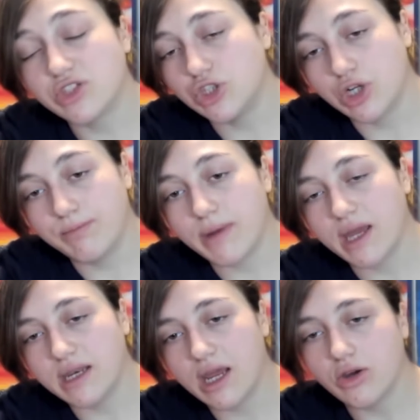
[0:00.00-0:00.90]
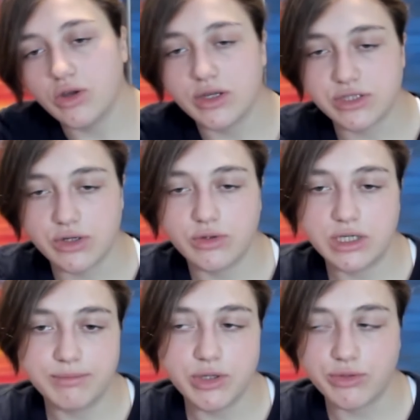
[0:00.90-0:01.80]
You shouldn't buy it now. You also don't need
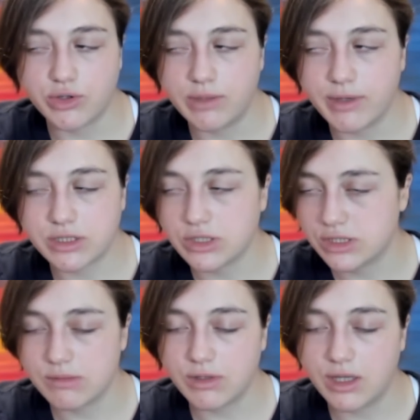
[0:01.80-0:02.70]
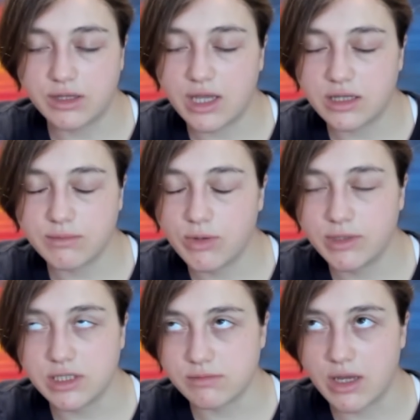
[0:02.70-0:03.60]
to blow $30 on something like that at the moment.
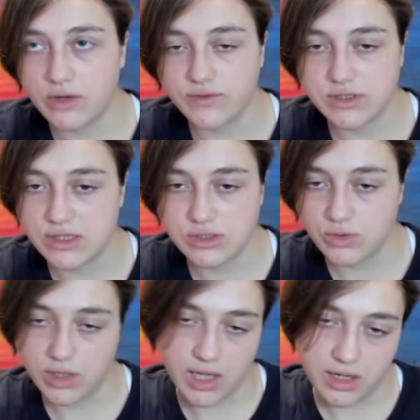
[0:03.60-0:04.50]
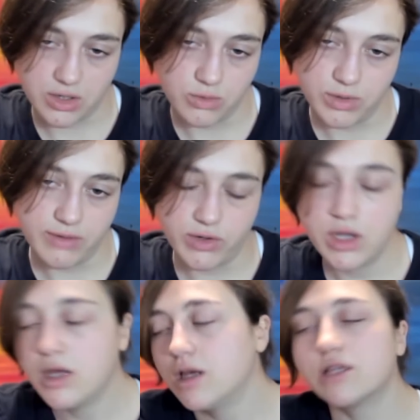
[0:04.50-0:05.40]
It doesn't matter if it says it's organic or whatever.
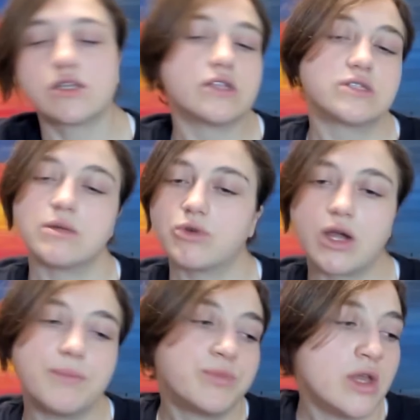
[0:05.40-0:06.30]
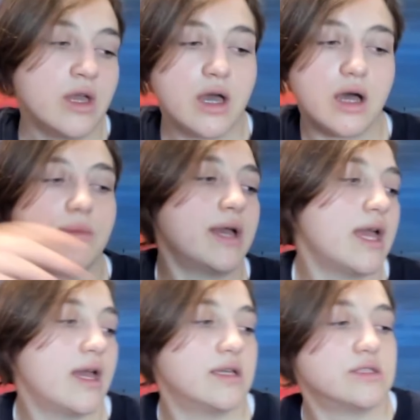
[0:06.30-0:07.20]
It's all the same crap.
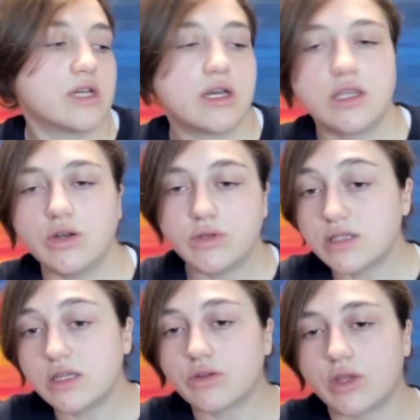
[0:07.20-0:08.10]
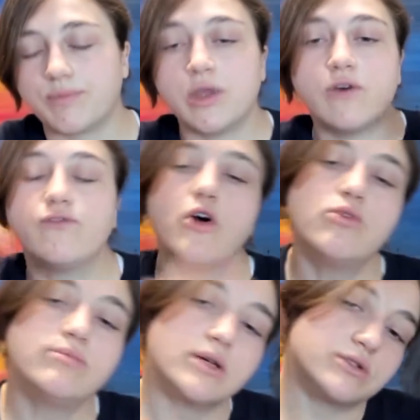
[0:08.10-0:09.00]
That's the other thing.
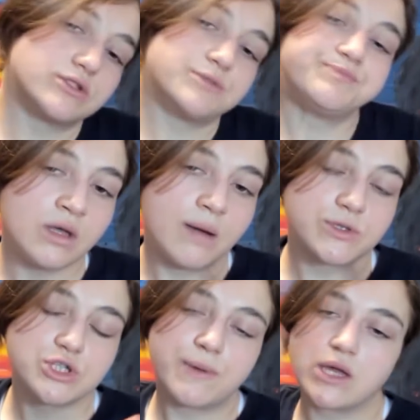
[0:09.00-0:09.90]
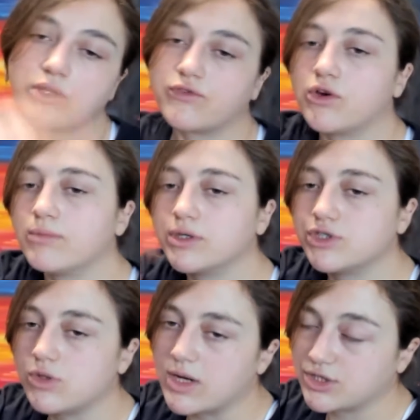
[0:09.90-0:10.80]
Phone bills. How much do you pay on your phone bill? Do
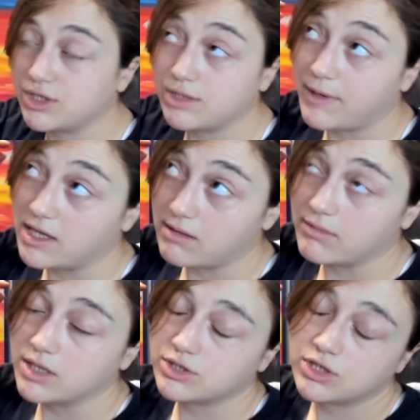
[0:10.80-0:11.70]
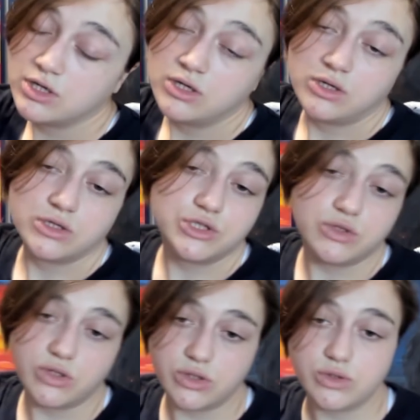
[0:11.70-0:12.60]
you actually need to pay that much? Do
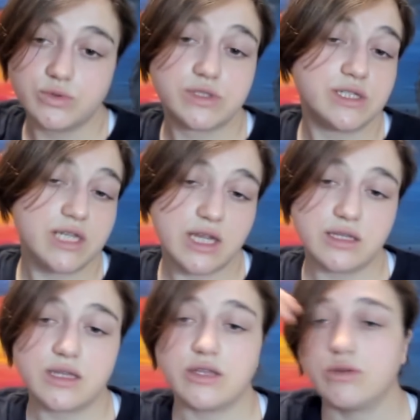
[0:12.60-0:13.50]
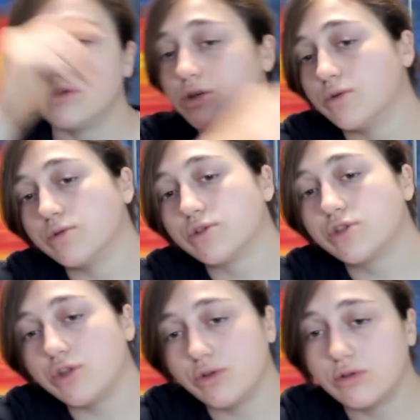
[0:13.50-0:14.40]
you use the data that you use?
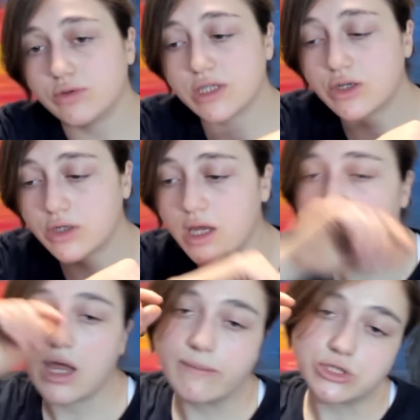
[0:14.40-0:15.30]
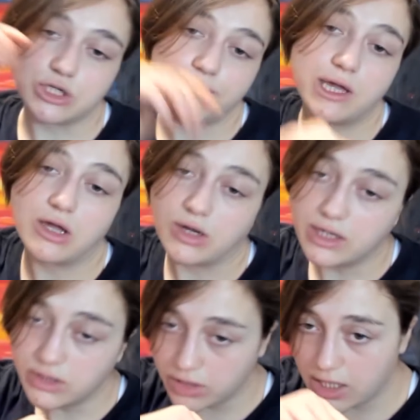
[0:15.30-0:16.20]
Do you use internet? How much are you paying on
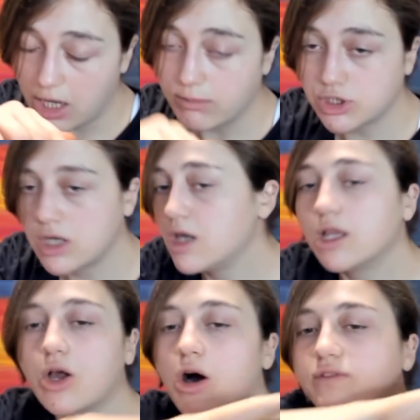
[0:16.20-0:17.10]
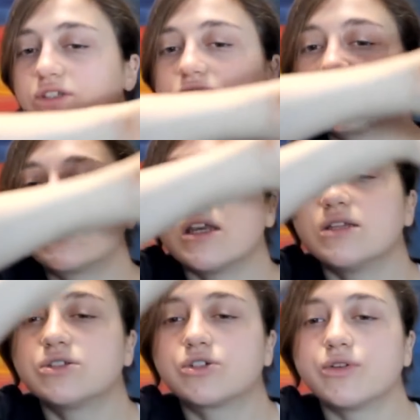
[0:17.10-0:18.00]
internet? All these
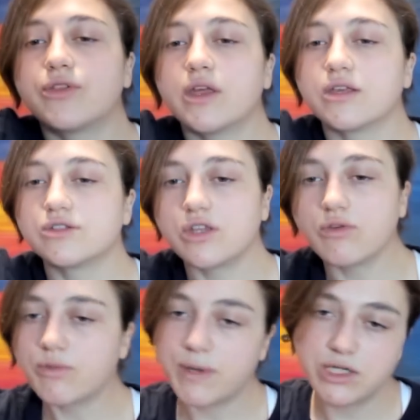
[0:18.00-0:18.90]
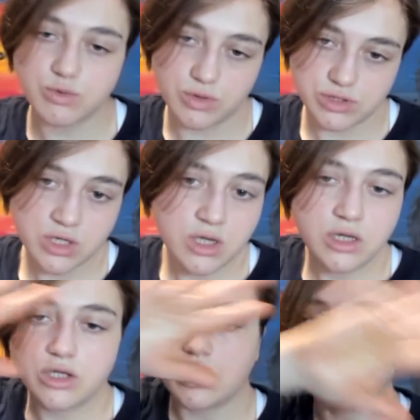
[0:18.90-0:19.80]
essential things that you have to pay towards.
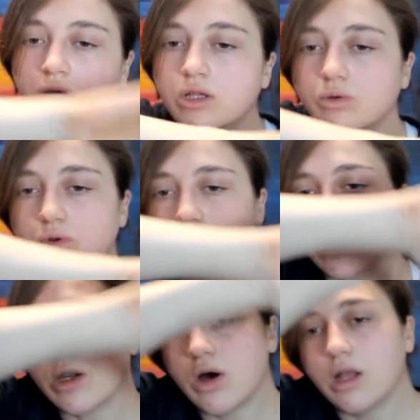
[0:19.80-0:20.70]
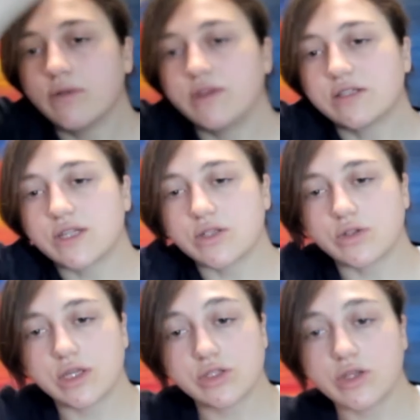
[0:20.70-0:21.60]
Look at all of the essential
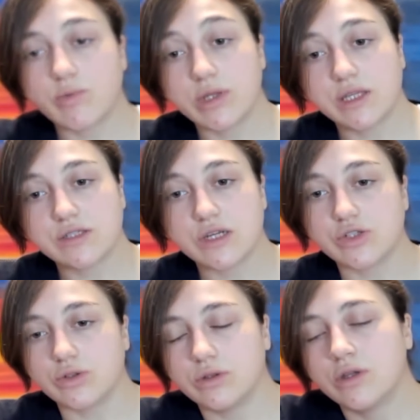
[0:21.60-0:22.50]
things. Are they really essential?